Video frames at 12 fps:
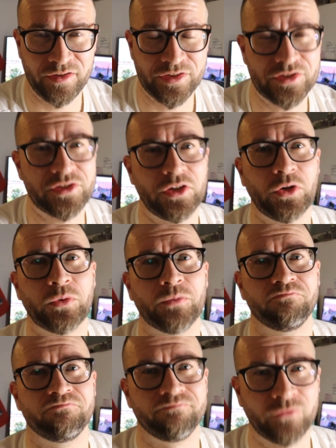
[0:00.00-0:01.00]

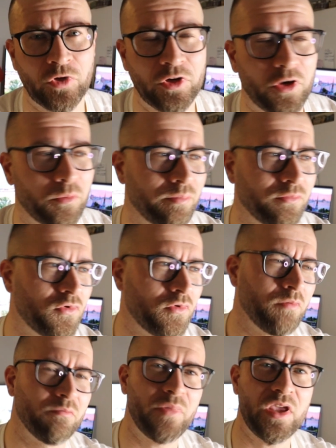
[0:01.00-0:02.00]
So, you know,
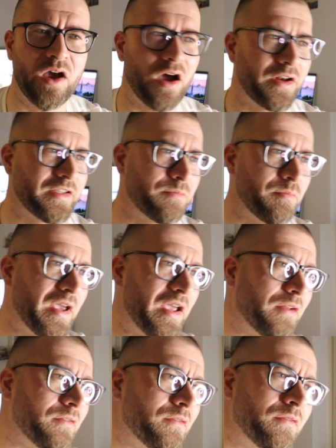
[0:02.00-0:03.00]
be honest,
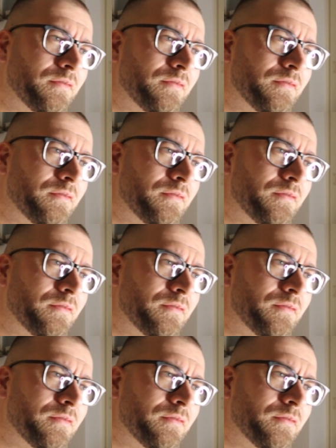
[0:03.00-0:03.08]
man.